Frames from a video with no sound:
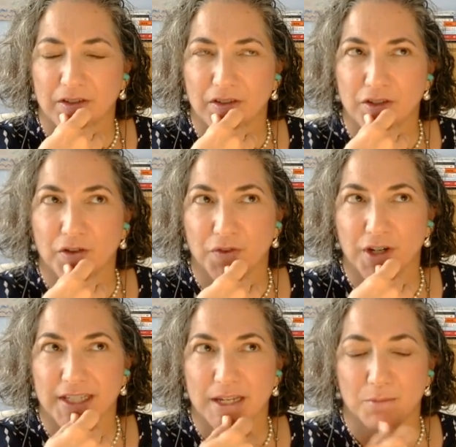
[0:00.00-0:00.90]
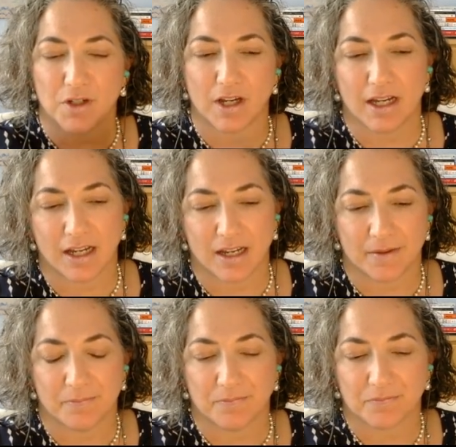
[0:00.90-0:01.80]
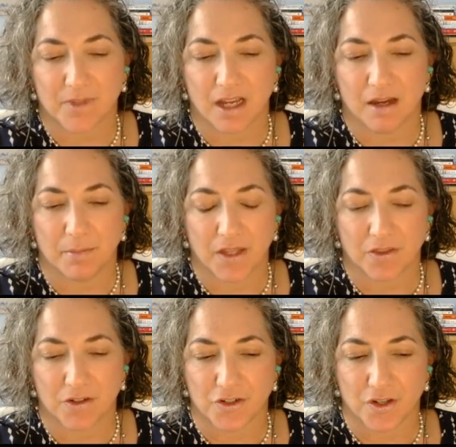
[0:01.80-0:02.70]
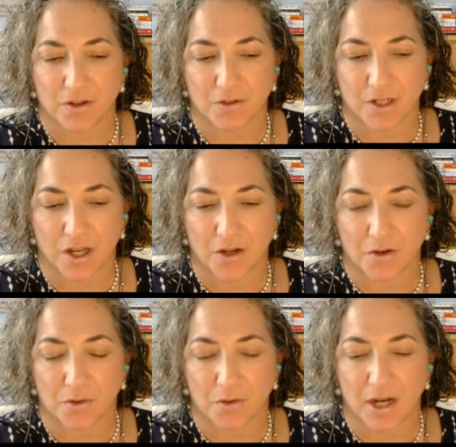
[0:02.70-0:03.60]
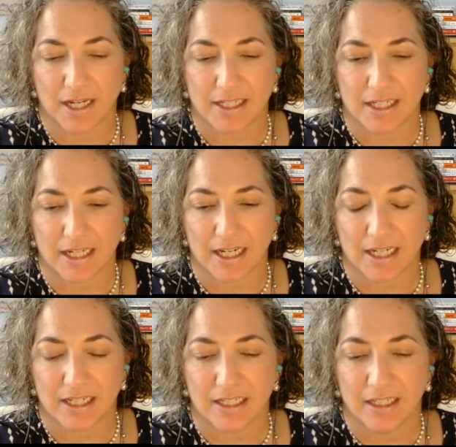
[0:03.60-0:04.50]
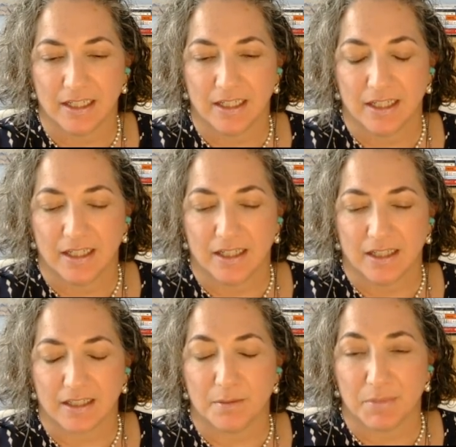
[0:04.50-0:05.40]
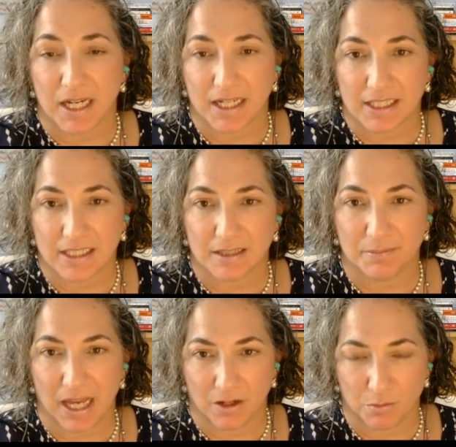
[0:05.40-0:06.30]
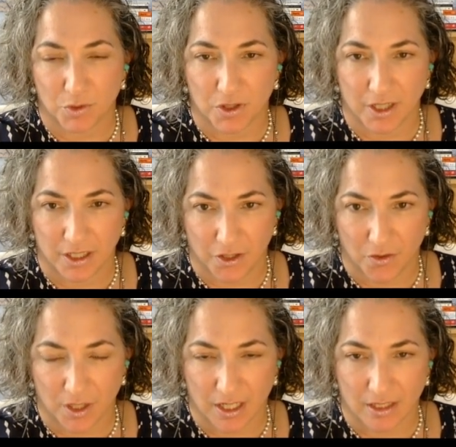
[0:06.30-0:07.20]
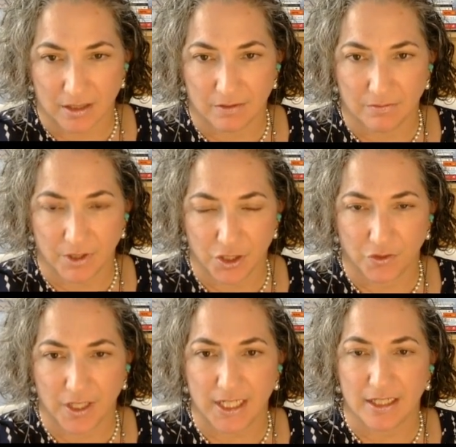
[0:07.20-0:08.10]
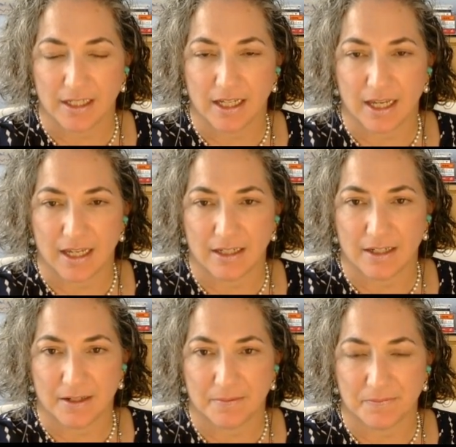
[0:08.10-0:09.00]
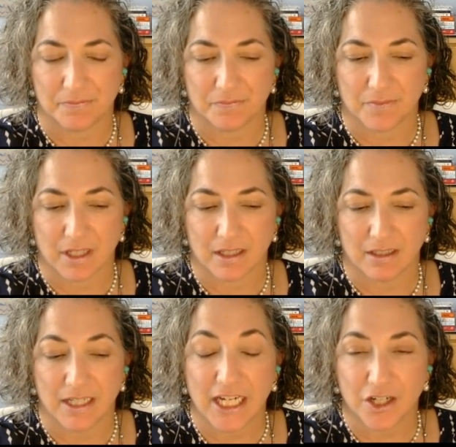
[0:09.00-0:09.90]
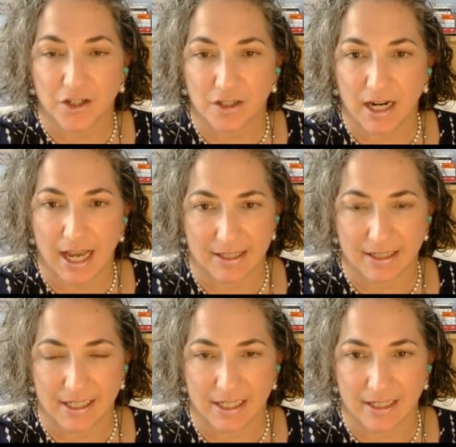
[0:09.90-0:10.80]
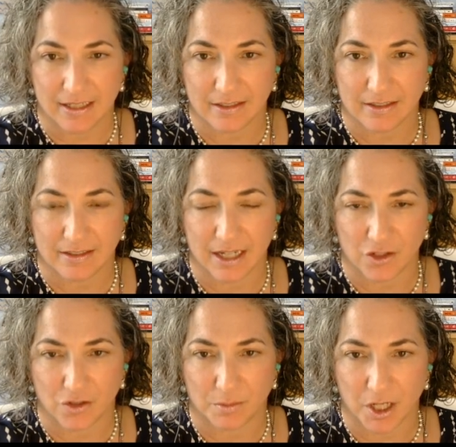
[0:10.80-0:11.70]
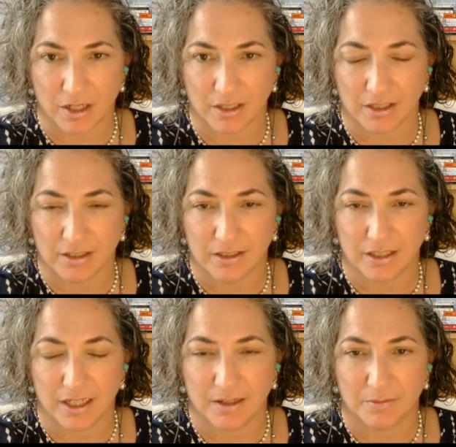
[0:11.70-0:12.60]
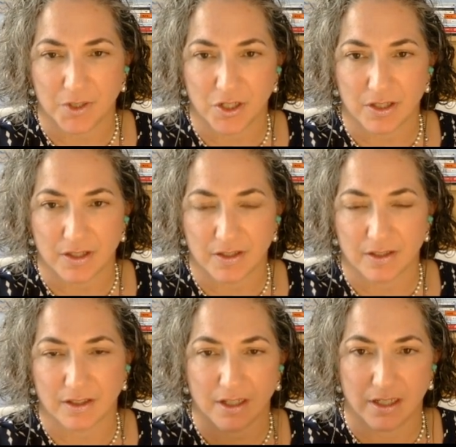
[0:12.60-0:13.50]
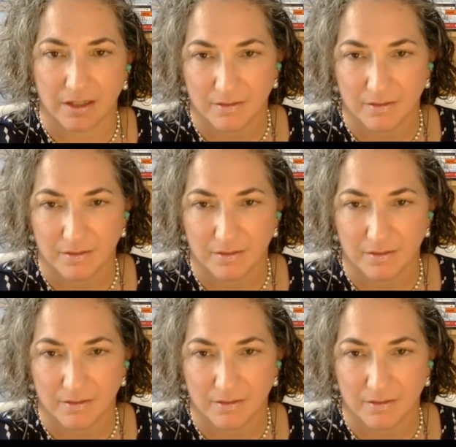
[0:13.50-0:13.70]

So for example, a month or so ago, I did a combined paddleboard and yoga retreat at near Assateague National Park, which is in